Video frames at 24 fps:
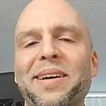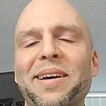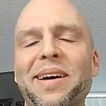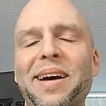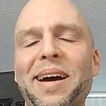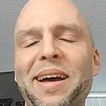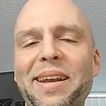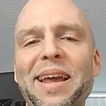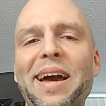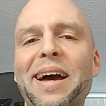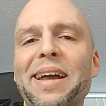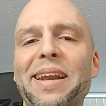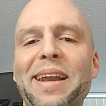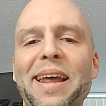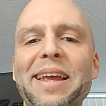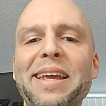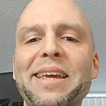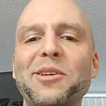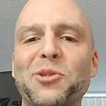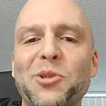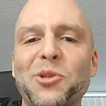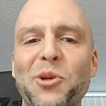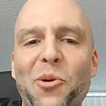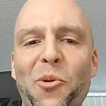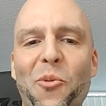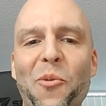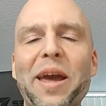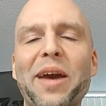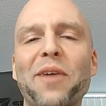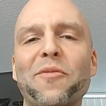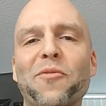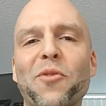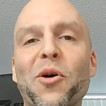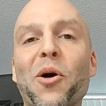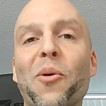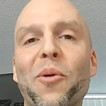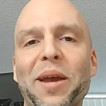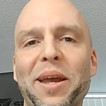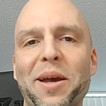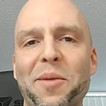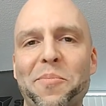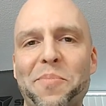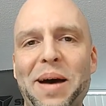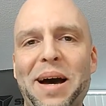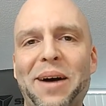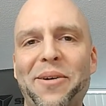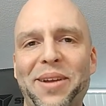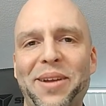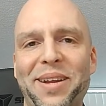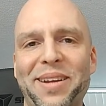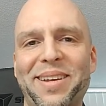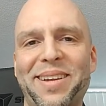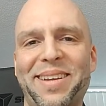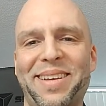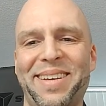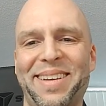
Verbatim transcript: and an easier way of going about it.